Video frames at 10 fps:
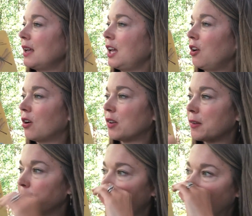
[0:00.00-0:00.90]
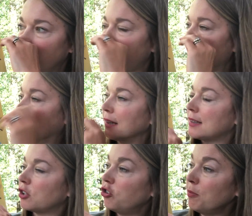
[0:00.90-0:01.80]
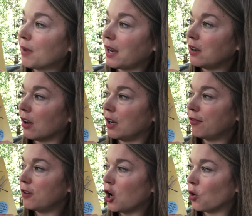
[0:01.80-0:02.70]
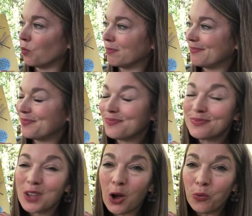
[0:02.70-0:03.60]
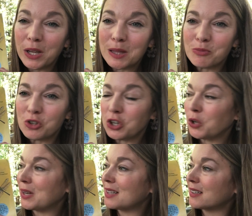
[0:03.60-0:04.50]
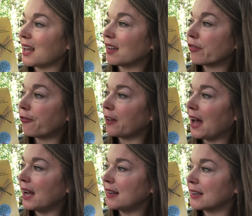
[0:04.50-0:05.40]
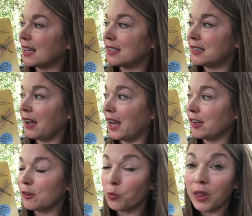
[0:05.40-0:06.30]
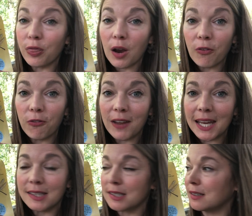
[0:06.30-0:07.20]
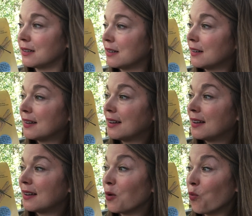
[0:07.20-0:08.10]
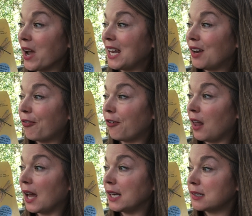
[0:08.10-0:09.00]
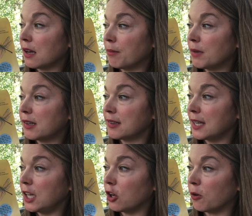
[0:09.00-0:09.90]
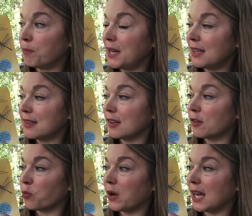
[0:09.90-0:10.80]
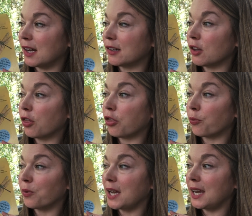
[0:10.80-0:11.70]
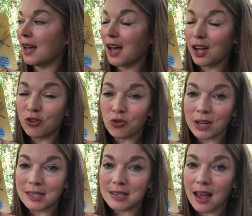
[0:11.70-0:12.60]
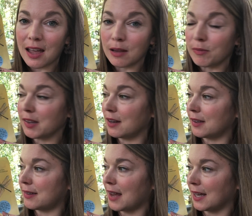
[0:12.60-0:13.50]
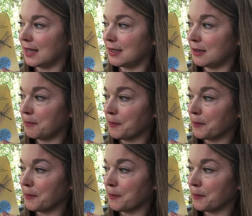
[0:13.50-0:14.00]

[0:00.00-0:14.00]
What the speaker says: Here are some fun facts that you might not have known. I'll read them to you. It says, flies can taste with their feet. When in flight, a mosquito beats its wings 300 times in a second.